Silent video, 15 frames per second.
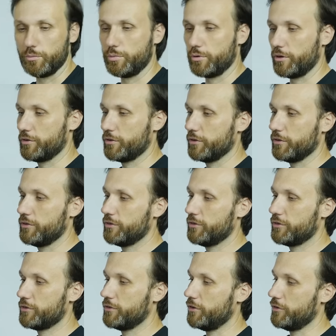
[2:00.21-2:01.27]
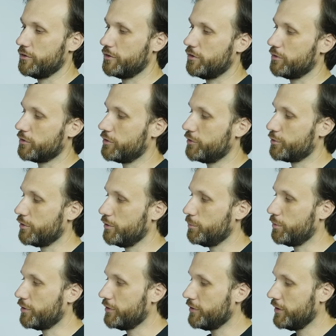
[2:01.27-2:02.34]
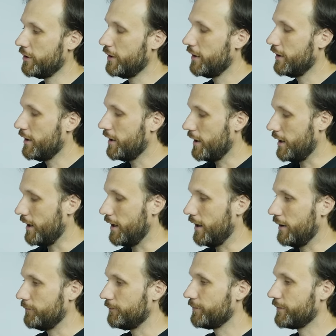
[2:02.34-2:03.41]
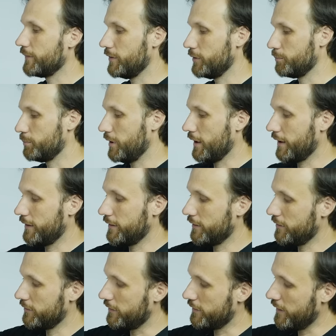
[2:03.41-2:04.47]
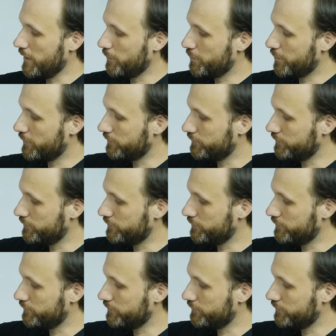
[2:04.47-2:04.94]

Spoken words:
board. So this is your whole control board. Just plug it here on the top.